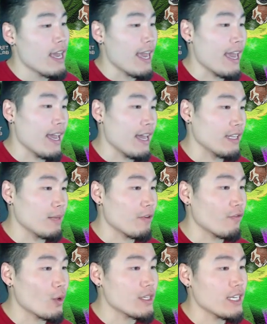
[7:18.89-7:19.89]
And number
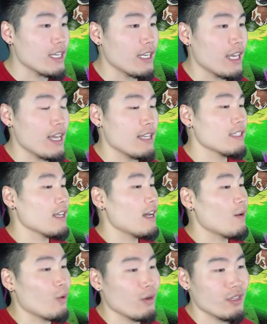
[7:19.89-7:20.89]
14 is
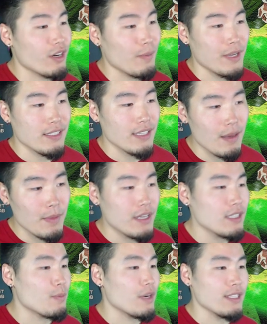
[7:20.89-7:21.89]
uh, World Tournament
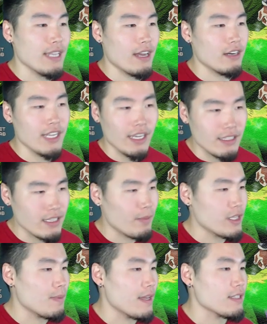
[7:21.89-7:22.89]
Summons, pretty standard ticket
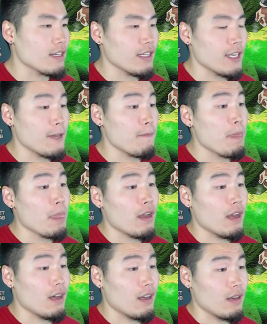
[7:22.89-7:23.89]
summons basically.
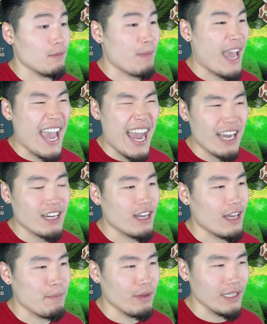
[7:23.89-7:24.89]
Uh, pack,
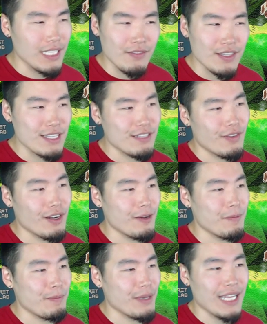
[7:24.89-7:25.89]
I believe this is
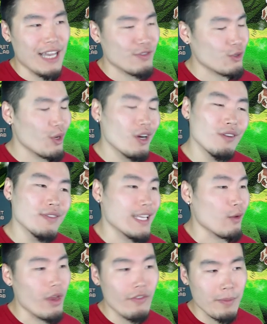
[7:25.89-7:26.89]
from Pilaf Trove, stay
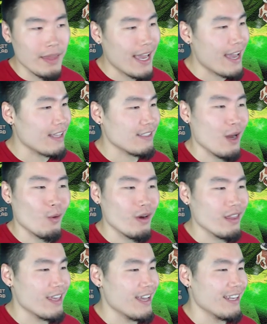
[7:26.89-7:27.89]
away from that, it's not
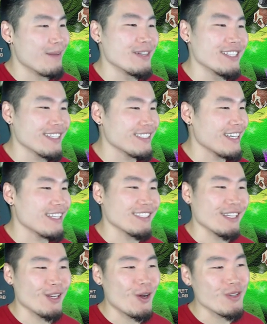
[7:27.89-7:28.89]
worth it. Number 16 is the
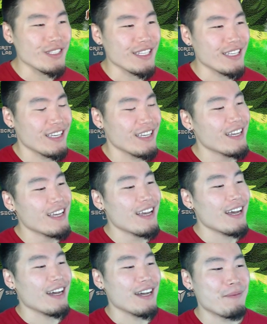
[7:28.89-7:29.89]
Ghostly
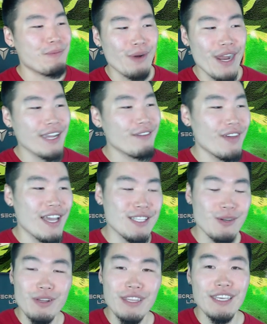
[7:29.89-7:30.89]
uh, Prank event
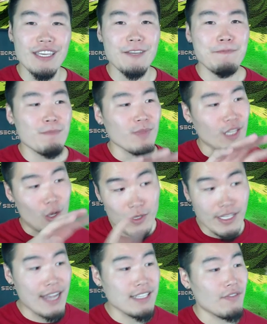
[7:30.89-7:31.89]
or the Ghost
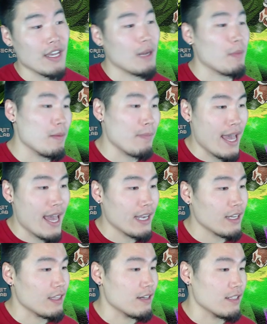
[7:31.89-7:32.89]
Tanks event coming
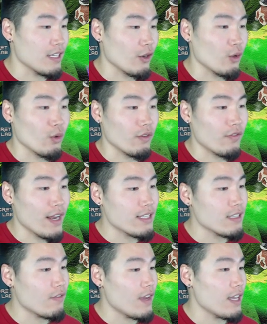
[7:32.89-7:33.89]
back. There's the Goku and Friends
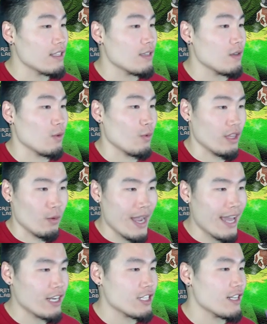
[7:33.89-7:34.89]
event with the
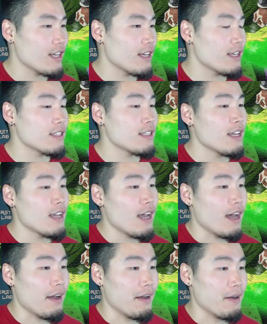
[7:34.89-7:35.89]
Raditzes,
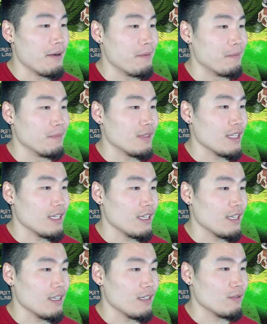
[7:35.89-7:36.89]
um,
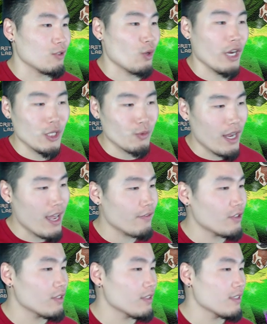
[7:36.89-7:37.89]
the Strongest
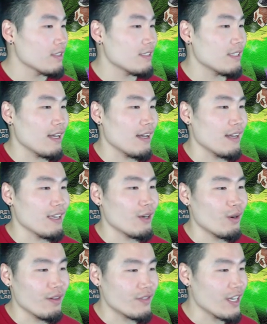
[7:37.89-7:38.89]
Rivals, uh,
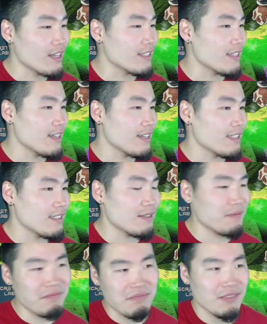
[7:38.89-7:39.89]
Hero of Justice,
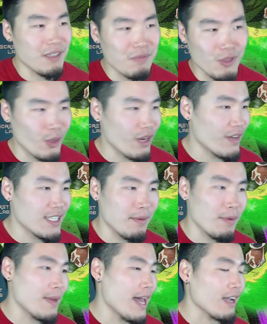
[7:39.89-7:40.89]
some story events
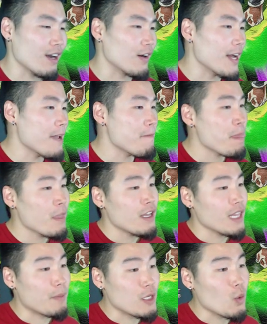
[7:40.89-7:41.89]
coming back, all right?
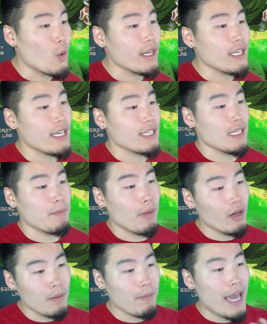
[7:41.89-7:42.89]
Number 20 is the
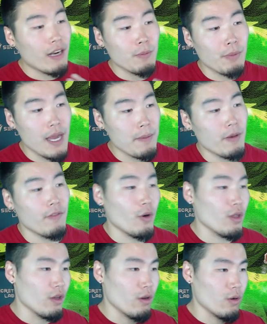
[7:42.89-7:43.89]
battle prep for
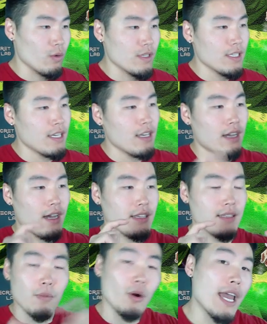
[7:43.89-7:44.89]
those uh,
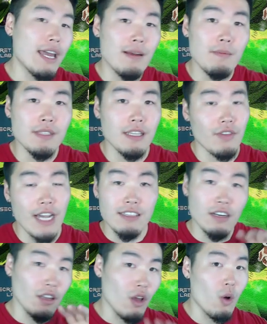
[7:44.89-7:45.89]
support items. And if you guys
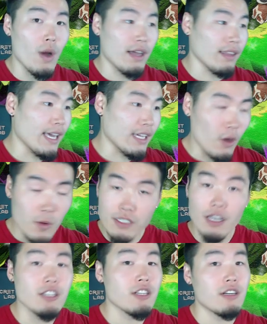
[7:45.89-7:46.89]
are low on like Ghost
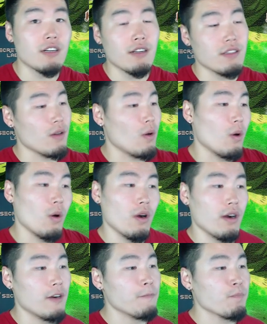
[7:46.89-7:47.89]
Ushers
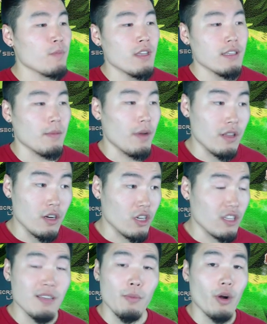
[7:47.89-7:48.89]
or some other
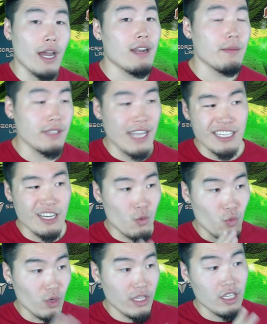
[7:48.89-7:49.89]
good support items, it's actually a
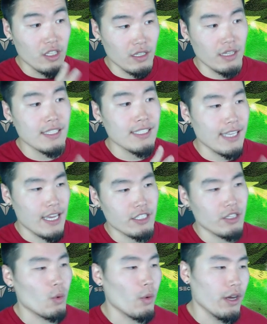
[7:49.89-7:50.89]
really good stage
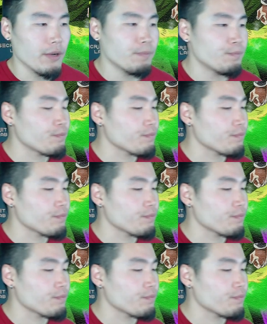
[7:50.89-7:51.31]
to run.